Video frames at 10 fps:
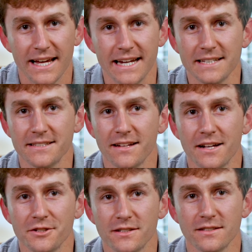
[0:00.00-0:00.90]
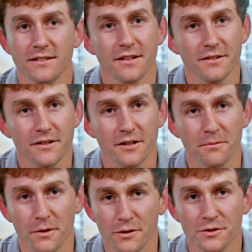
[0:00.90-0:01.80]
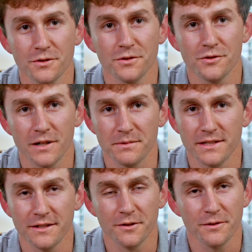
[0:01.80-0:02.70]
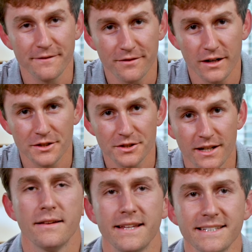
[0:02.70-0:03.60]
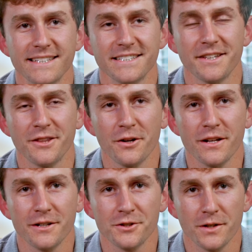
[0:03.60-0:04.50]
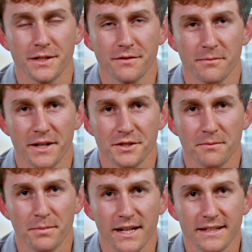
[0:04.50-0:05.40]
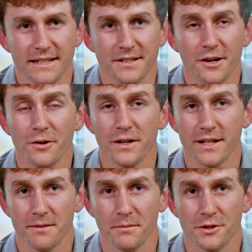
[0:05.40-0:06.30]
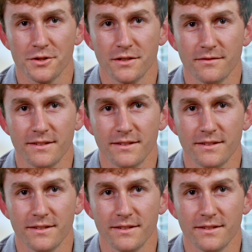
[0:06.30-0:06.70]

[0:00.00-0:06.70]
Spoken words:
And it's not just another commercial strip center refresh. This is a 30-year transformation plan that's already in motion.